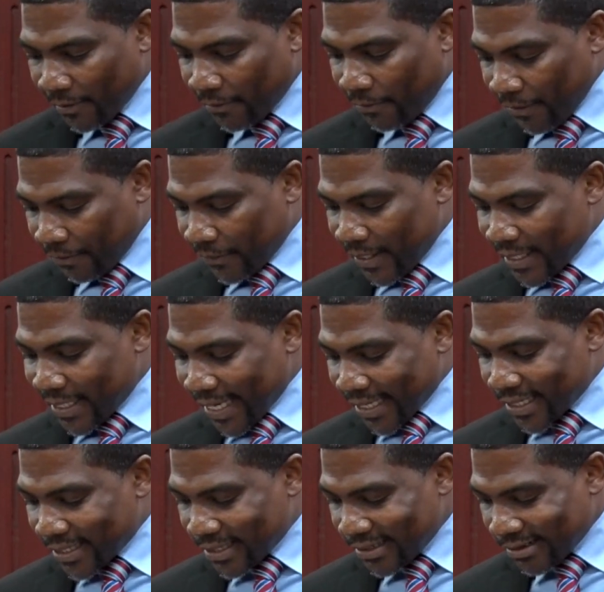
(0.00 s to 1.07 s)

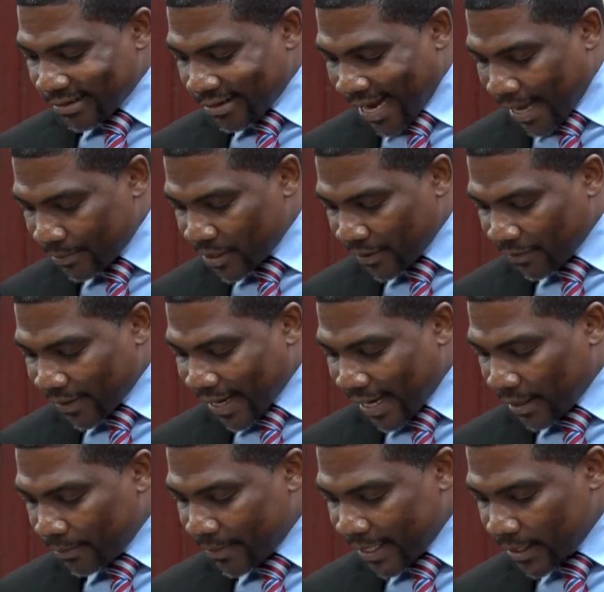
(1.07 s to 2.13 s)
56 grams of
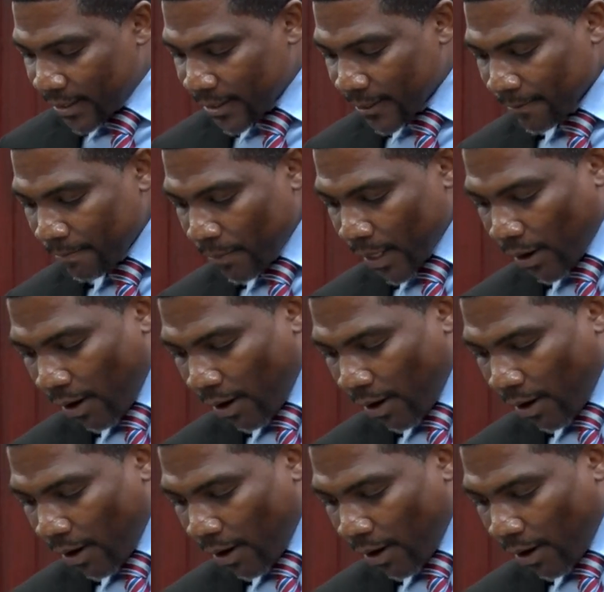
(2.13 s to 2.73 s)
cannabis